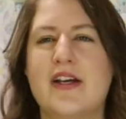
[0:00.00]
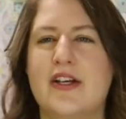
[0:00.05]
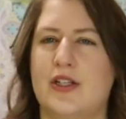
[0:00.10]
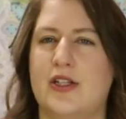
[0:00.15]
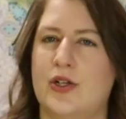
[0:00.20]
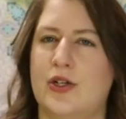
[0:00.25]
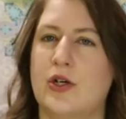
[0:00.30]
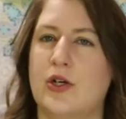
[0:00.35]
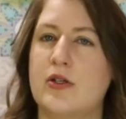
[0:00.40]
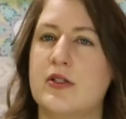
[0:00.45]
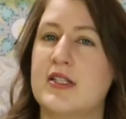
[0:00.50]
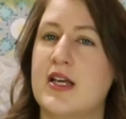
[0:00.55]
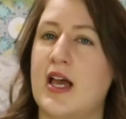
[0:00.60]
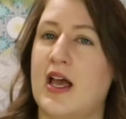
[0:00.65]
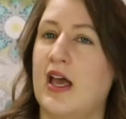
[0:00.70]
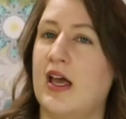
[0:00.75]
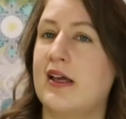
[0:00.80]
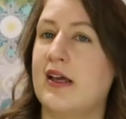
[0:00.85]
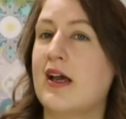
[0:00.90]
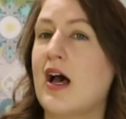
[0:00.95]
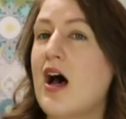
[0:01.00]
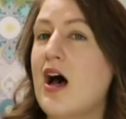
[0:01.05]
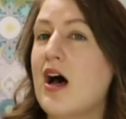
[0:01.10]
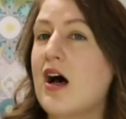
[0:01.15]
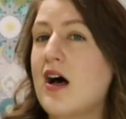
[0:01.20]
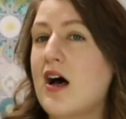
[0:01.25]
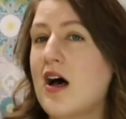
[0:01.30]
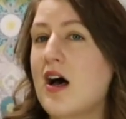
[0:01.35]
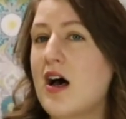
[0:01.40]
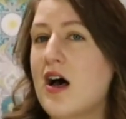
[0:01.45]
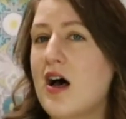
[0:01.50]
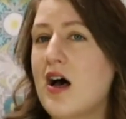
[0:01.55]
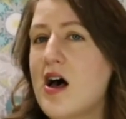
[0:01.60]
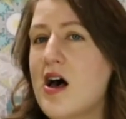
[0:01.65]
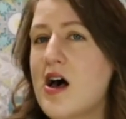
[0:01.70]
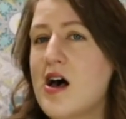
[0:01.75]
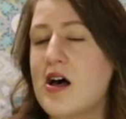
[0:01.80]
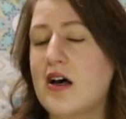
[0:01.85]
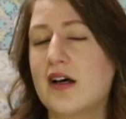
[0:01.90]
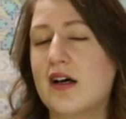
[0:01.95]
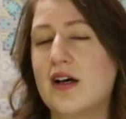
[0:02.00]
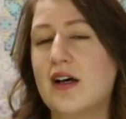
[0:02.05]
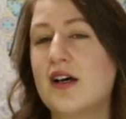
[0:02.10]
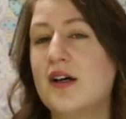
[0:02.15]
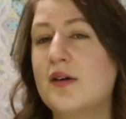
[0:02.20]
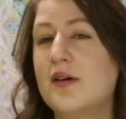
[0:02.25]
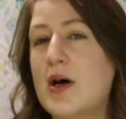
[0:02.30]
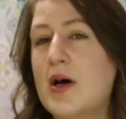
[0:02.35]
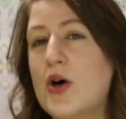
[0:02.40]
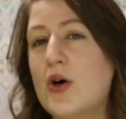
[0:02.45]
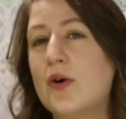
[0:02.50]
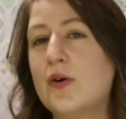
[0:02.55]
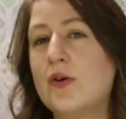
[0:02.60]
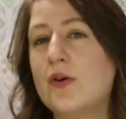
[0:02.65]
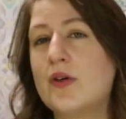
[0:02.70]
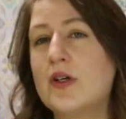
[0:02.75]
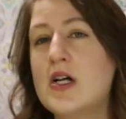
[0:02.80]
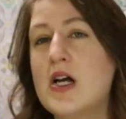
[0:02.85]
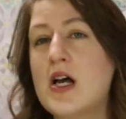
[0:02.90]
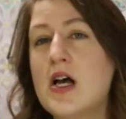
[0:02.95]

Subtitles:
yo te amo.